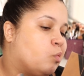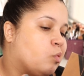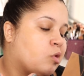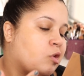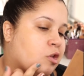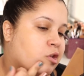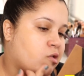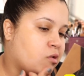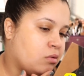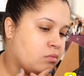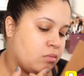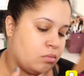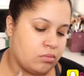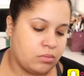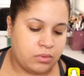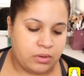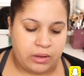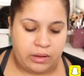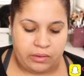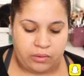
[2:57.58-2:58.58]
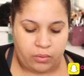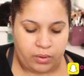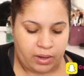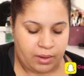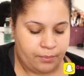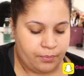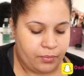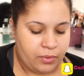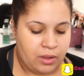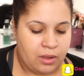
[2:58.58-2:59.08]
It's
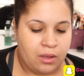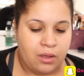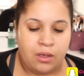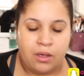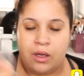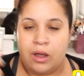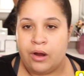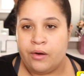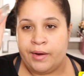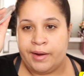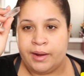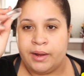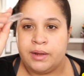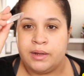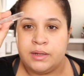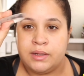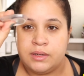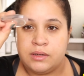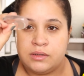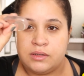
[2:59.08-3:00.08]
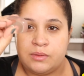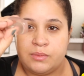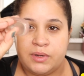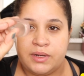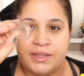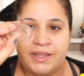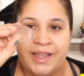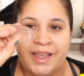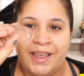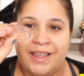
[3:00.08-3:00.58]
okay. Alright, so I'm
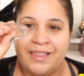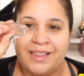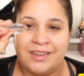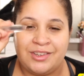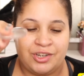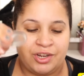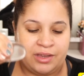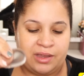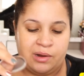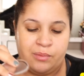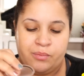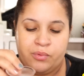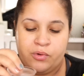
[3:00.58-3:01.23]
gonna take the chicken